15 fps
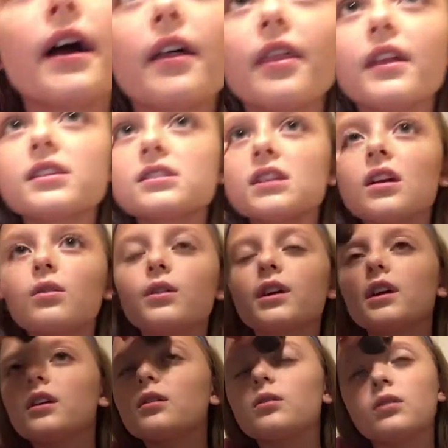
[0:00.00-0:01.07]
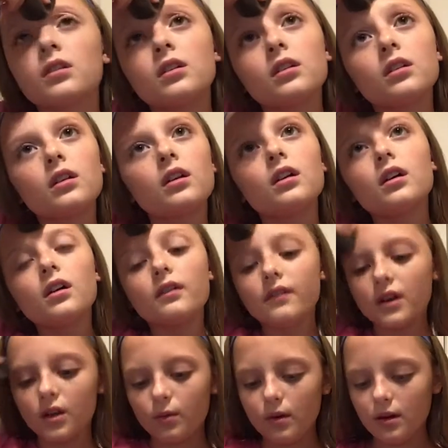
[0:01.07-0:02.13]
that's not working
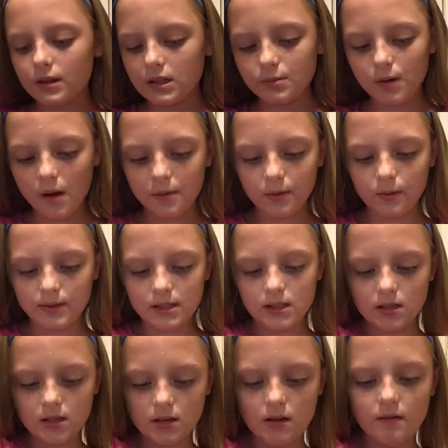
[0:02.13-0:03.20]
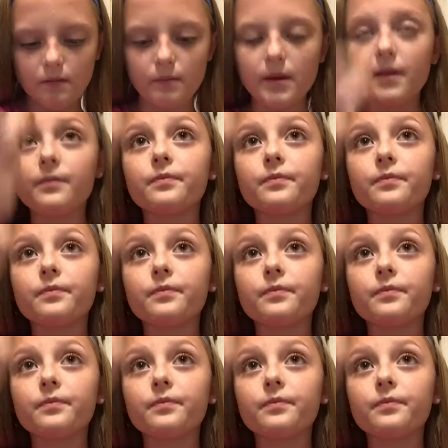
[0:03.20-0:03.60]
very well. This probably wasn't enough, but.